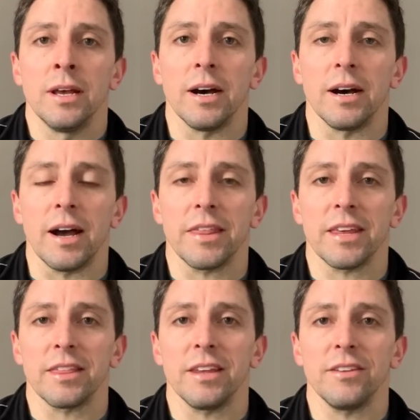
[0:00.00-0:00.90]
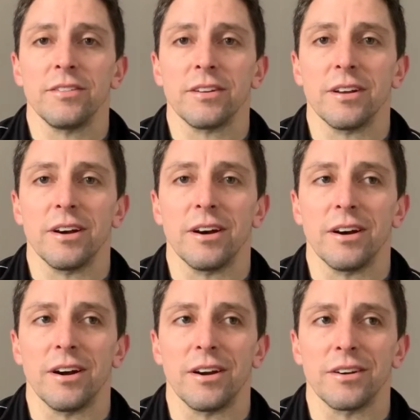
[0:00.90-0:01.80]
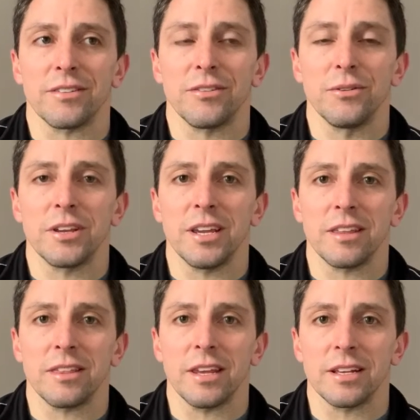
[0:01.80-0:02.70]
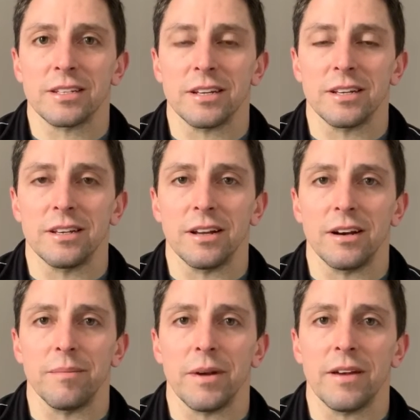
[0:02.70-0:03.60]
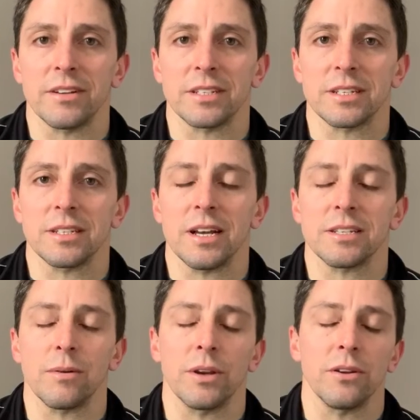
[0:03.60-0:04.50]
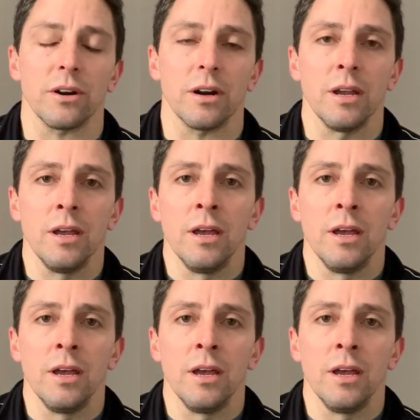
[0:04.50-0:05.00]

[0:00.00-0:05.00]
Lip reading: I think these are two key things on having success. And when you're